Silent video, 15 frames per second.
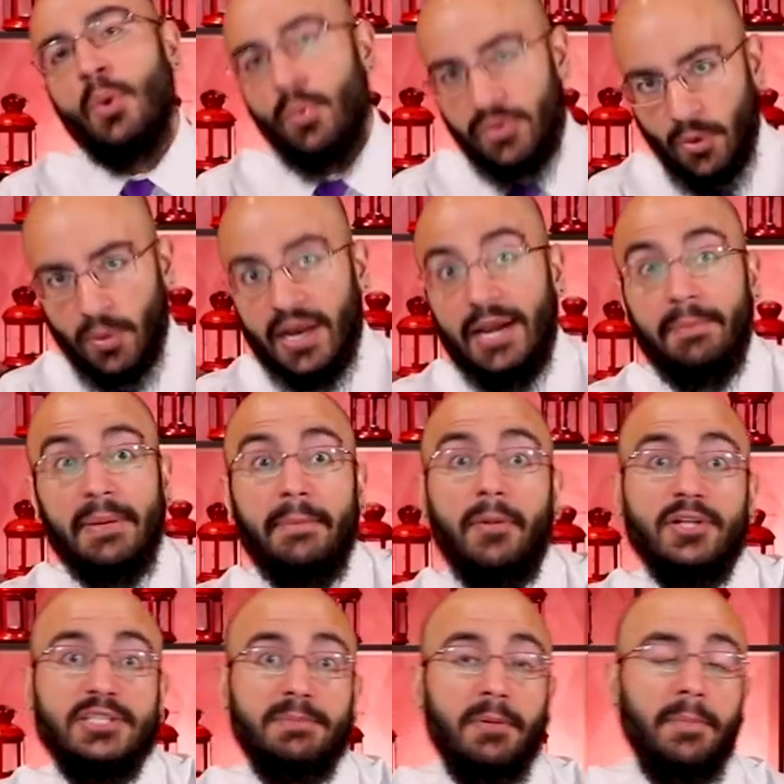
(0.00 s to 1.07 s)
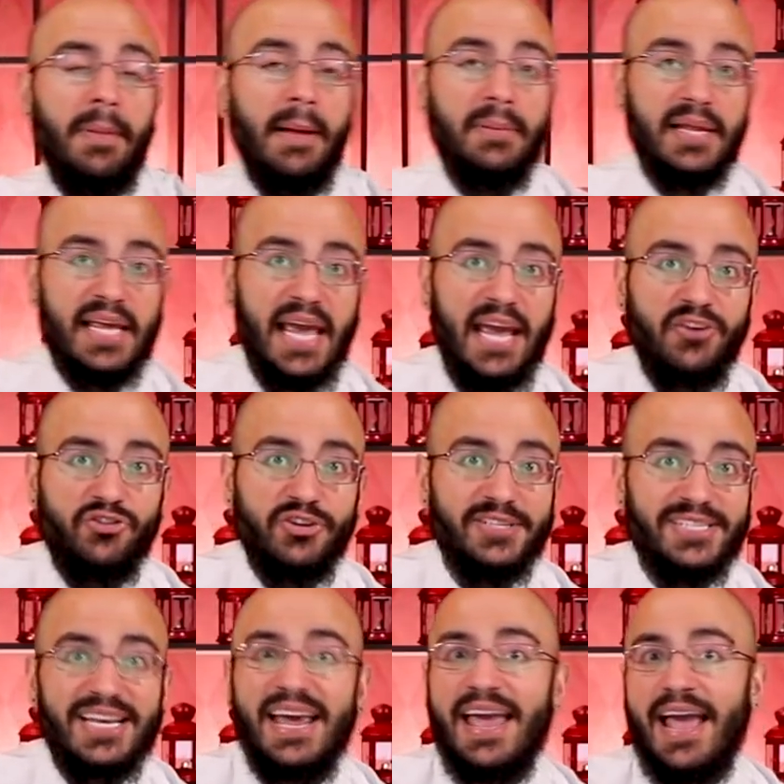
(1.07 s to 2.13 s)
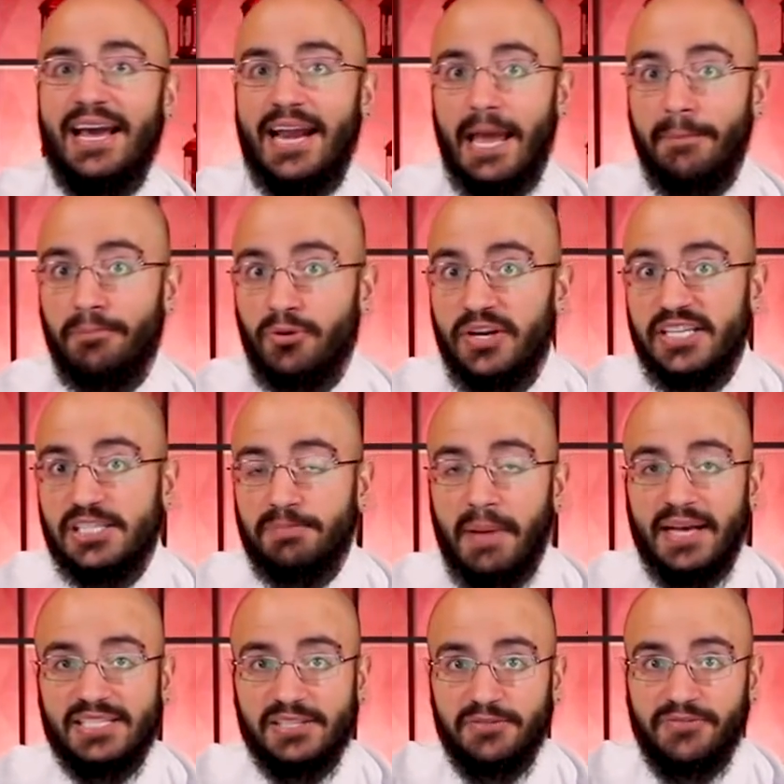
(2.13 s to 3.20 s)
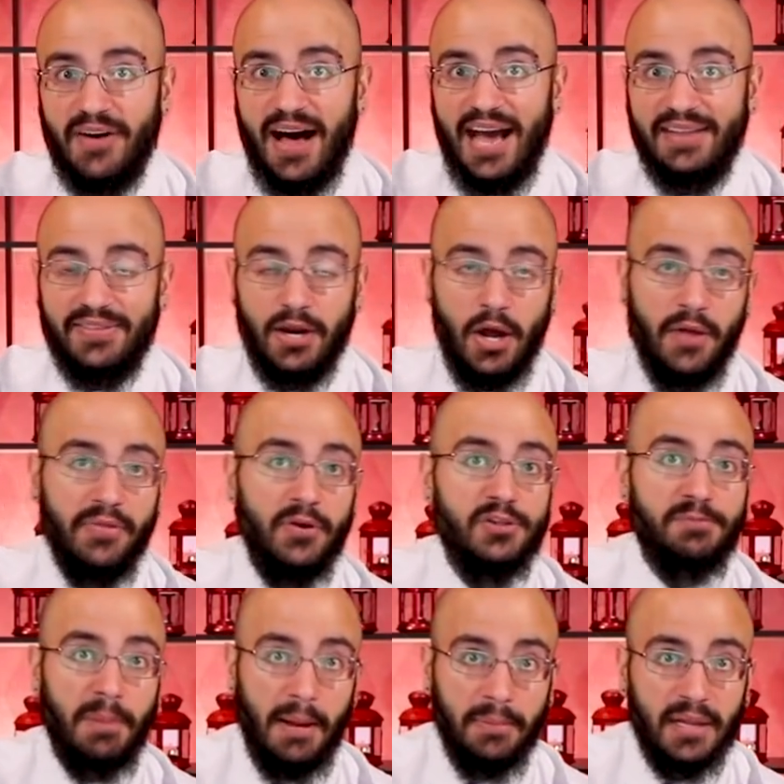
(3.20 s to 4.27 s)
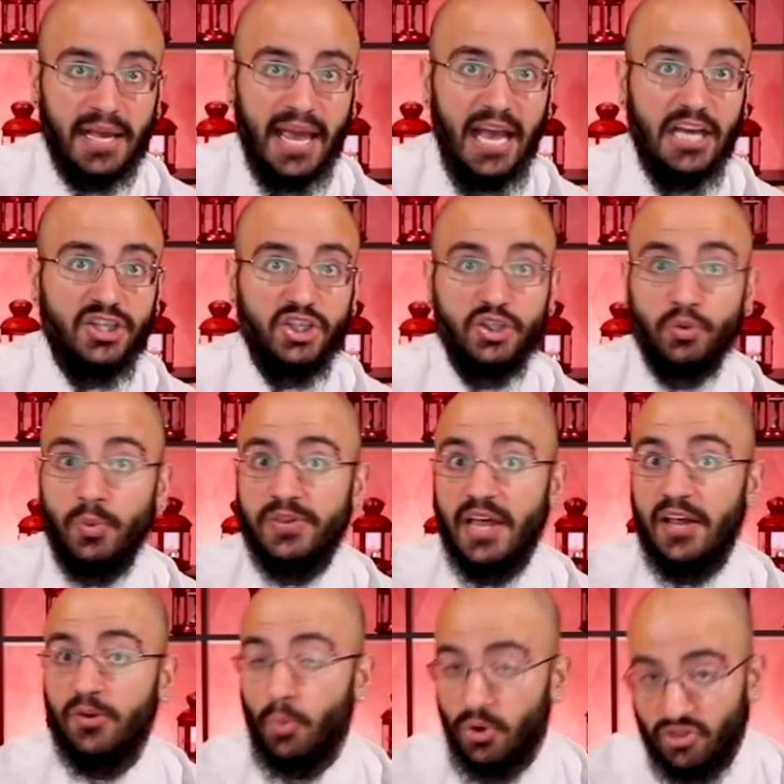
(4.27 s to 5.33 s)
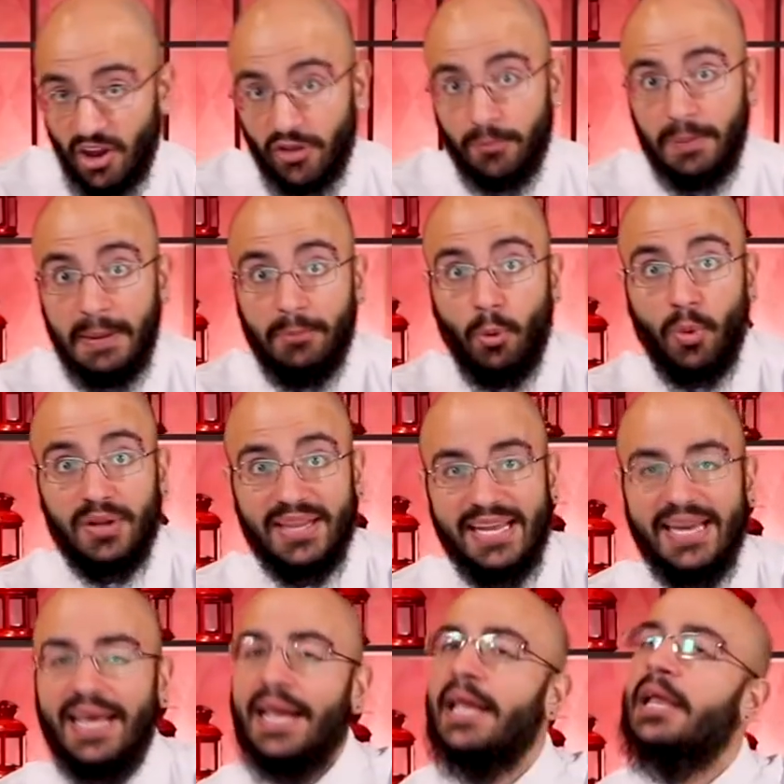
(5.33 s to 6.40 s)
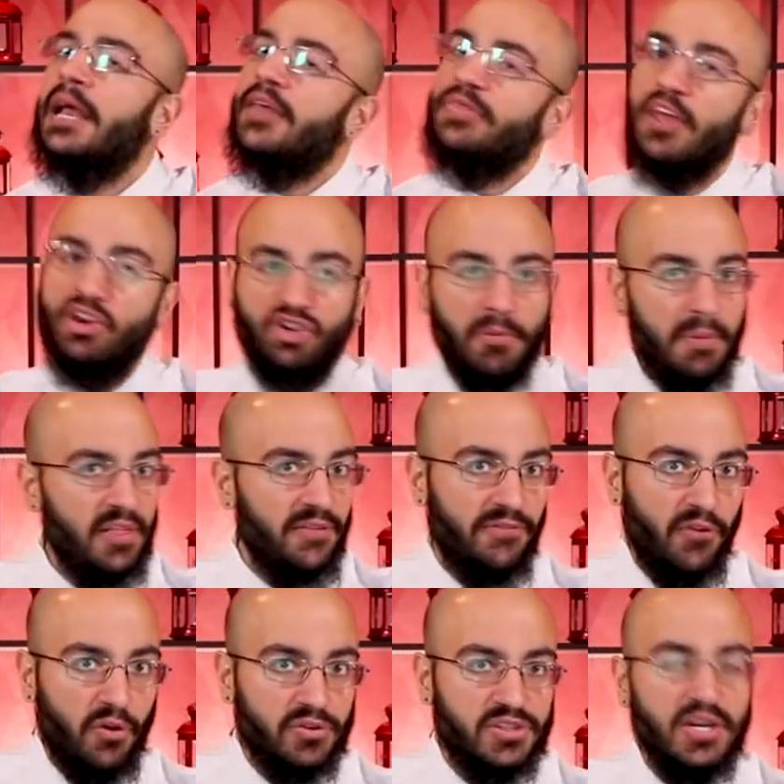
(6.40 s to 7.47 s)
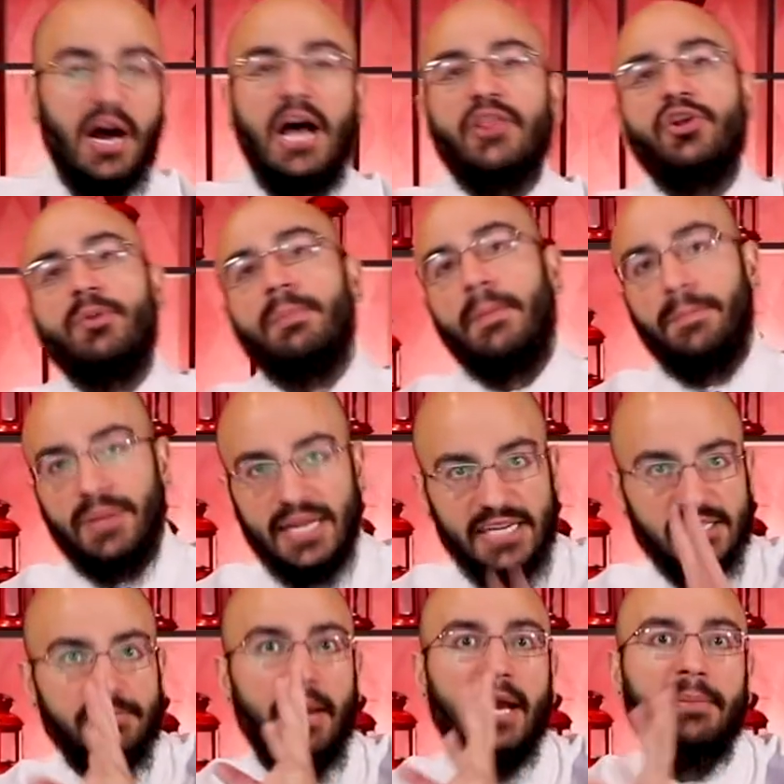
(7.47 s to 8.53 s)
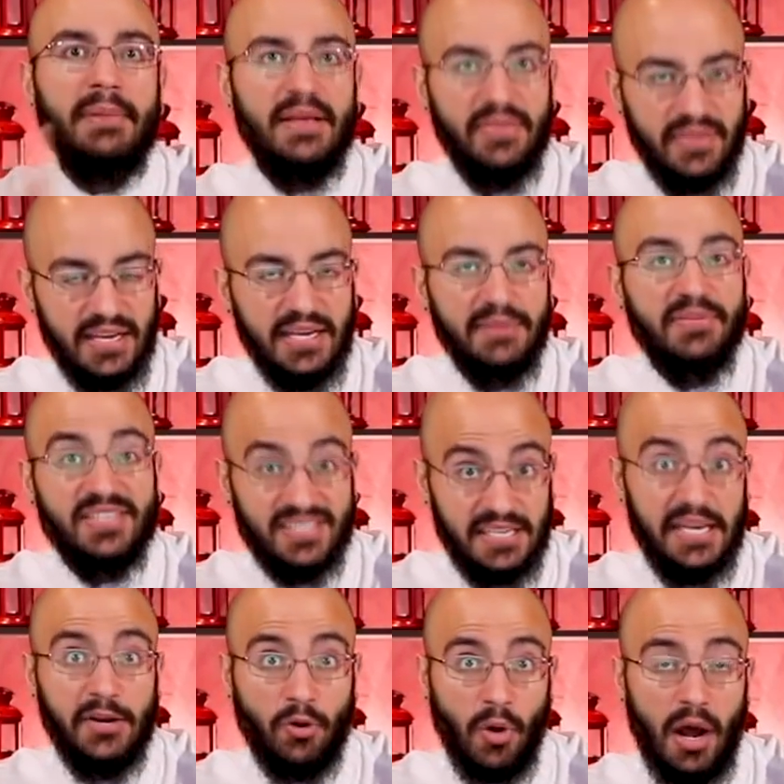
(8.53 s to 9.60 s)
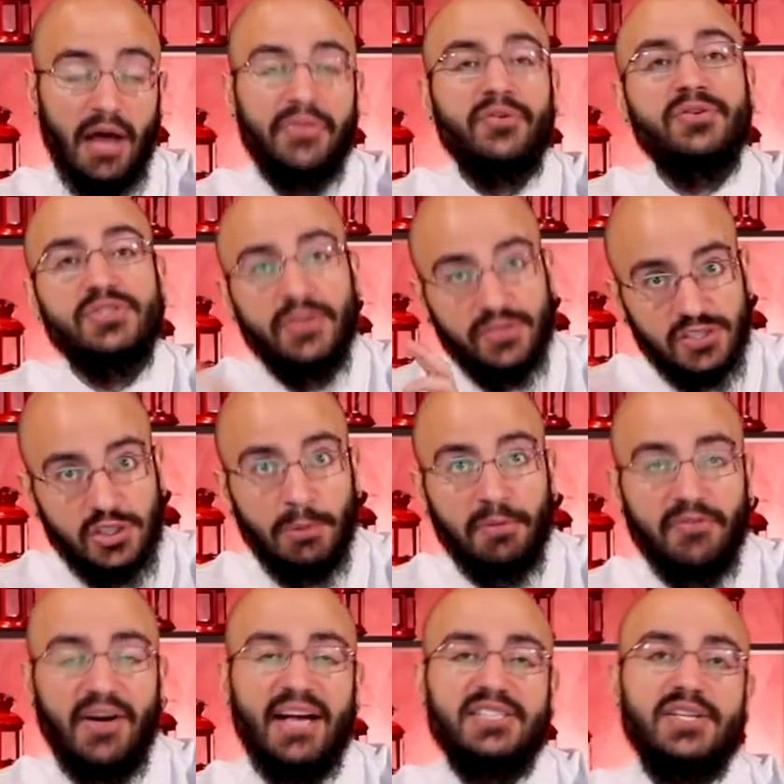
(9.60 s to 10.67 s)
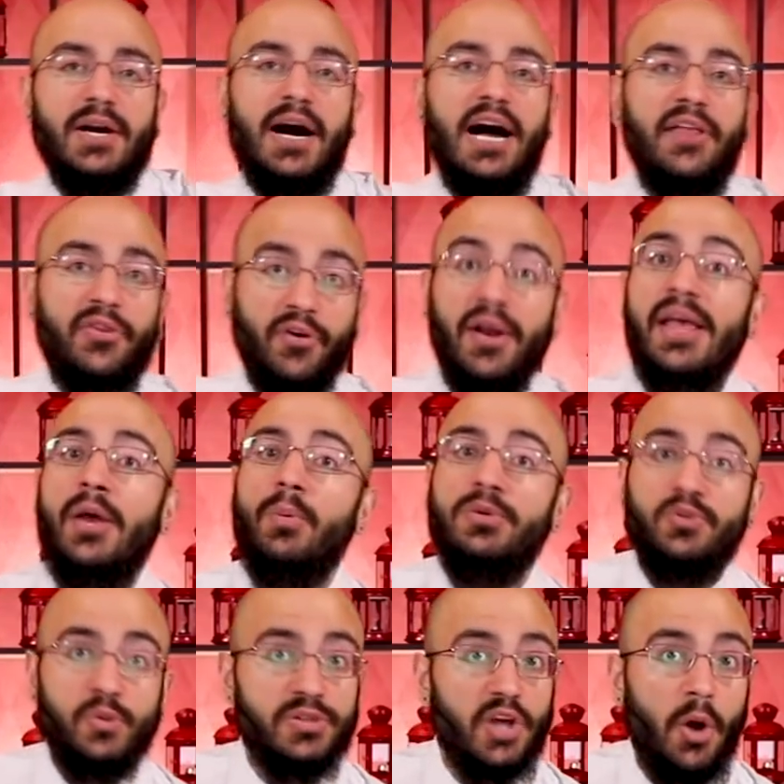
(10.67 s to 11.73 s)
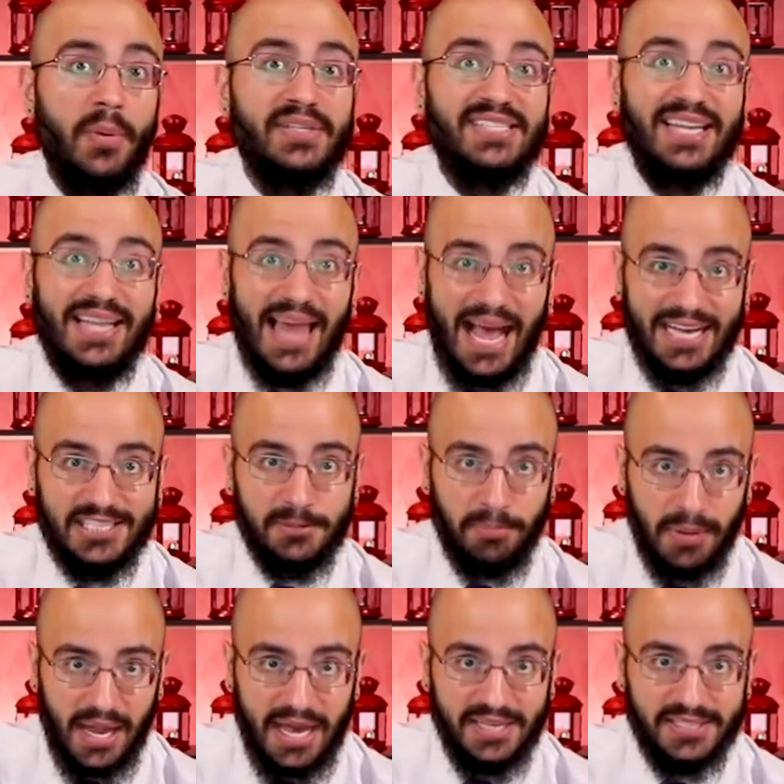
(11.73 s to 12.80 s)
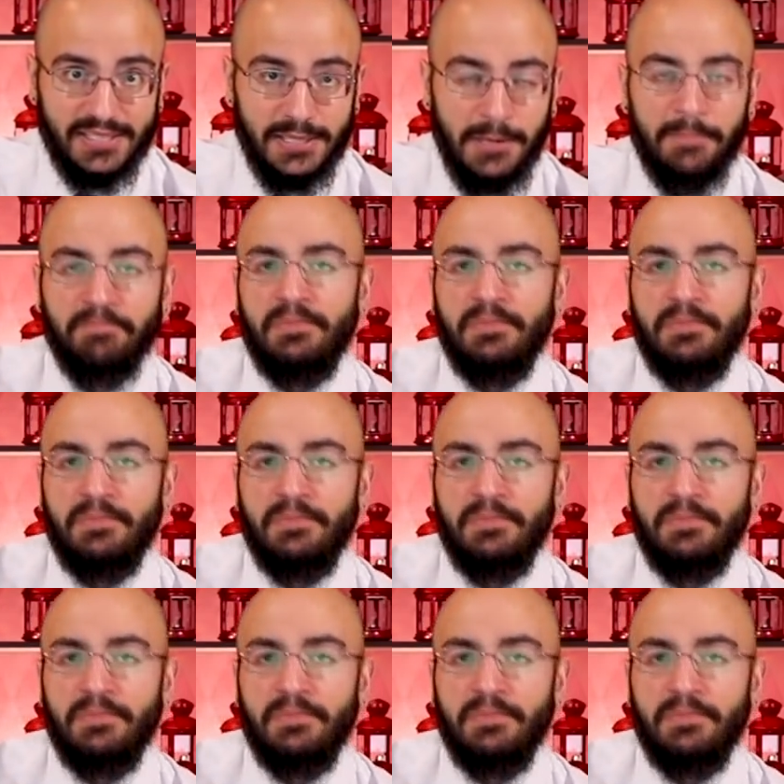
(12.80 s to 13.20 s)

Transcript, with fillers: where there were going to be multiple publications. And I pre-specified that on those publications with uh, which other people were leading, they should be the first author, but please make me the, the senior author, so the supervising author, which was always in last place.